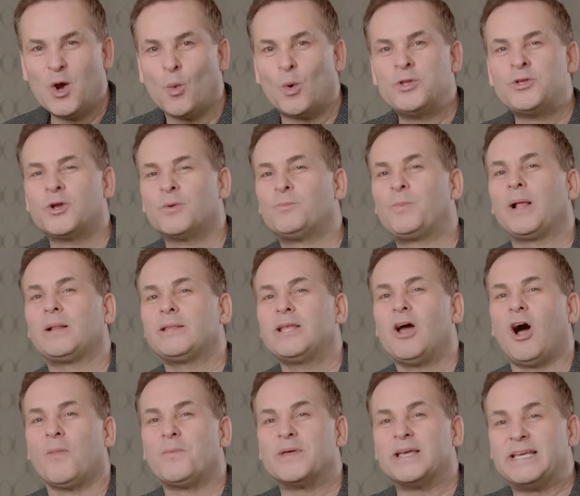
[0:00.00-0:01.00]
When you're
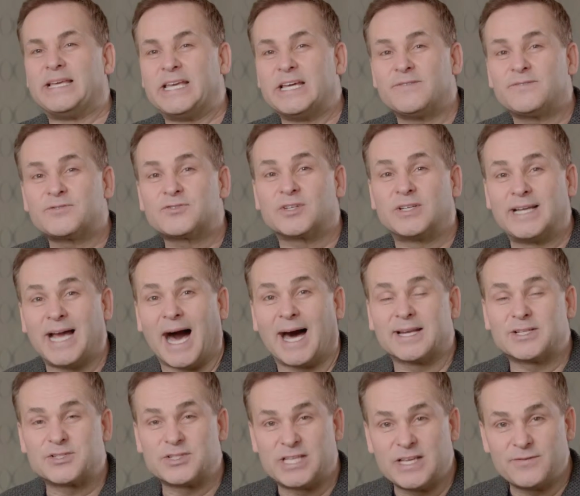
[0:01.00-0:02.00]
building on the gifts
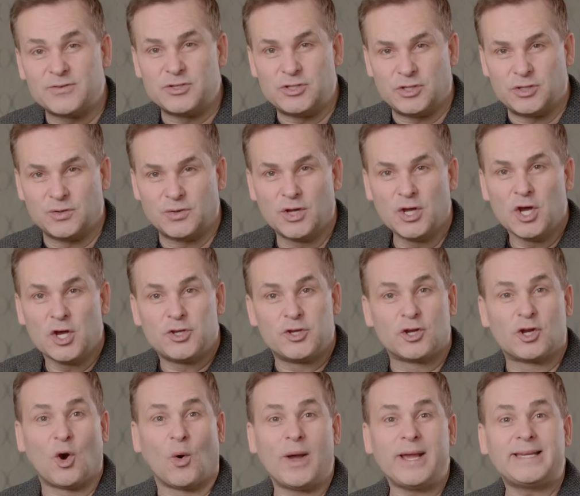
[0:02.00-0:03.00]
God has given you,
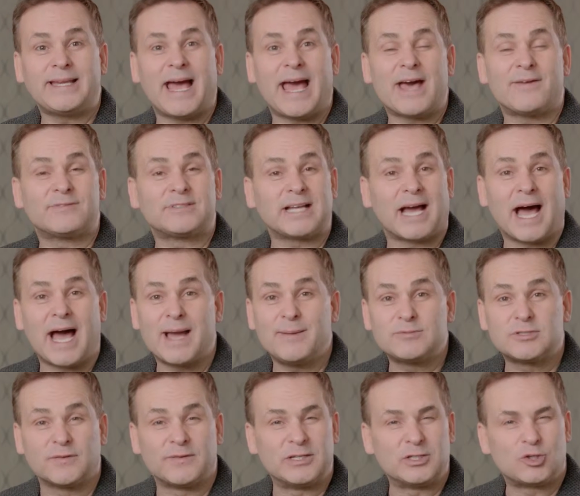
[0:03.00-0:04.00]
you're going to have
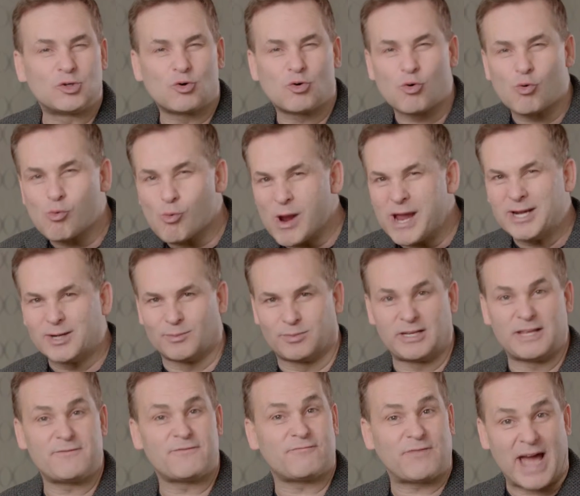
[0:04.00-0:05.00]
times of
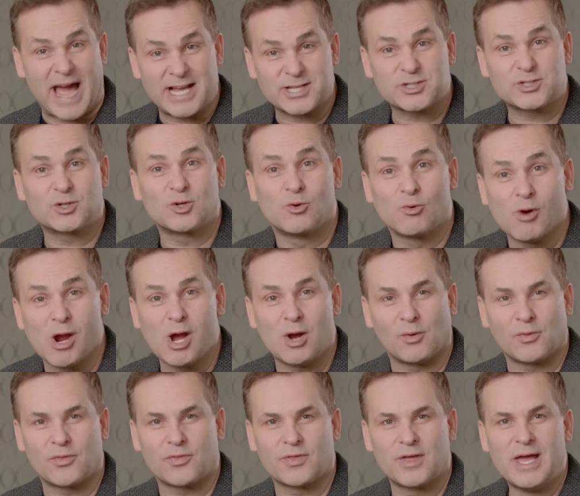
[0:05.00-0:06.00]
incredibly fast
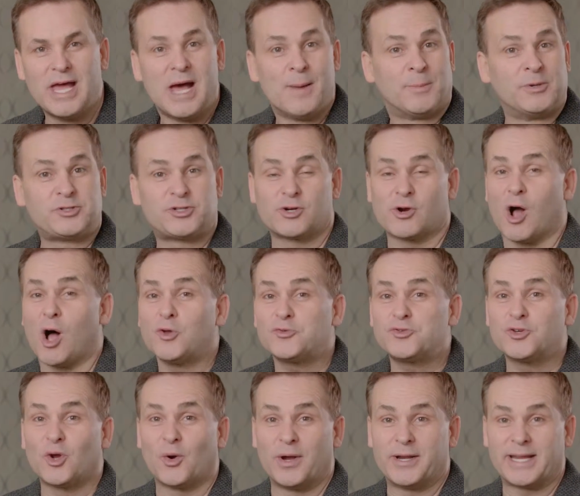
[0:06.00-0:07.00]
growth, but you're
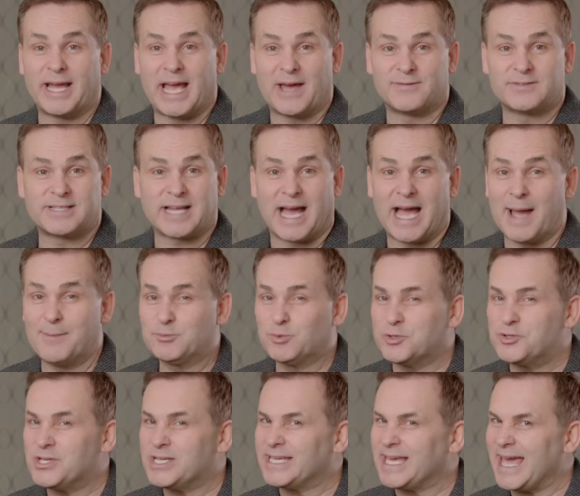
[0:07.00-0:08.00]
also going to have times
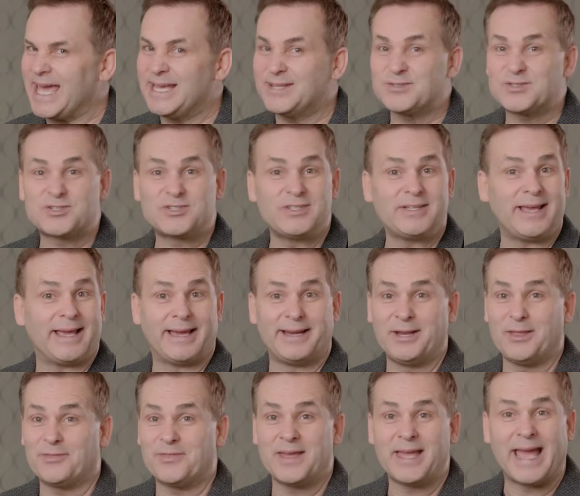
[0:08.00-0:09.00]
when you can't see
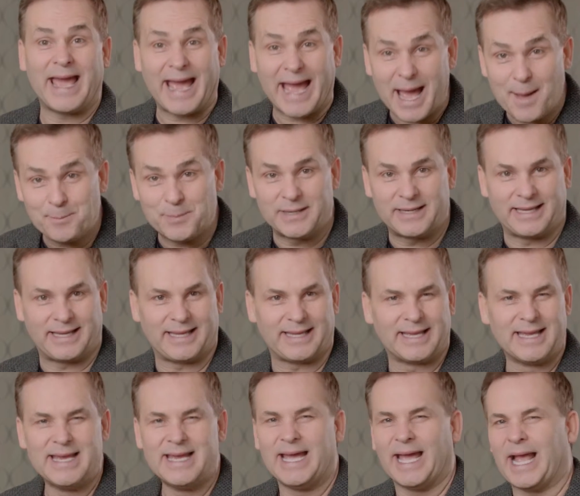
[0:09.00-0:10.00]
anything happening.
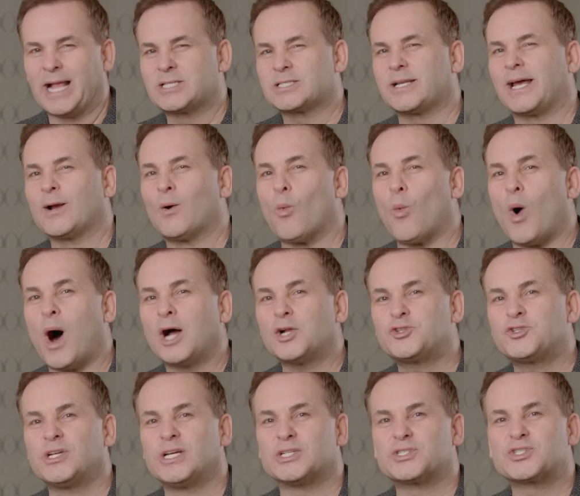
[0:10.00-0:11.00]
It's like
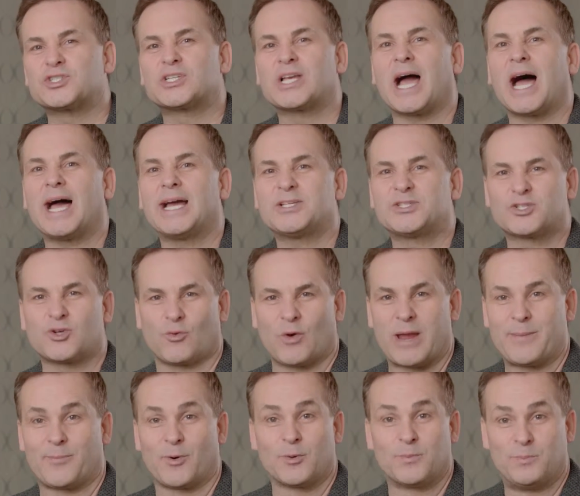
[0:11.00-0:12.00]
watching a
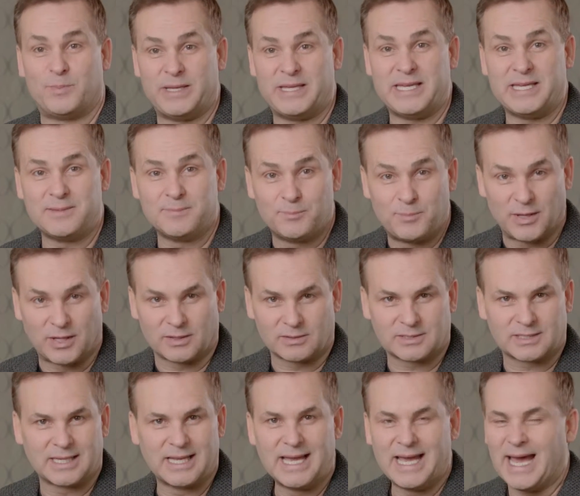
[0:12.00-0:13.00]
skyscraper being
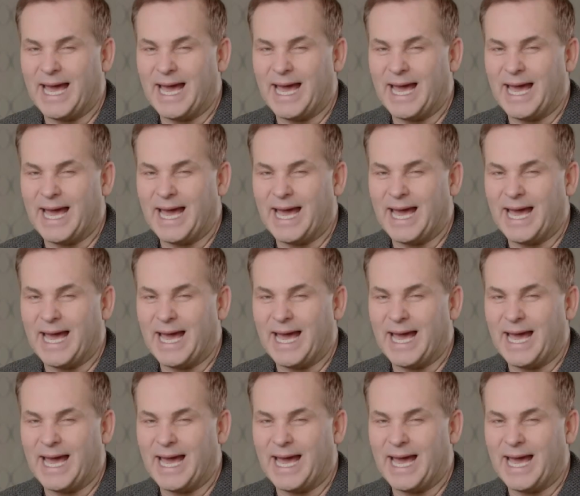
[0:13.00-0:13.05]
built.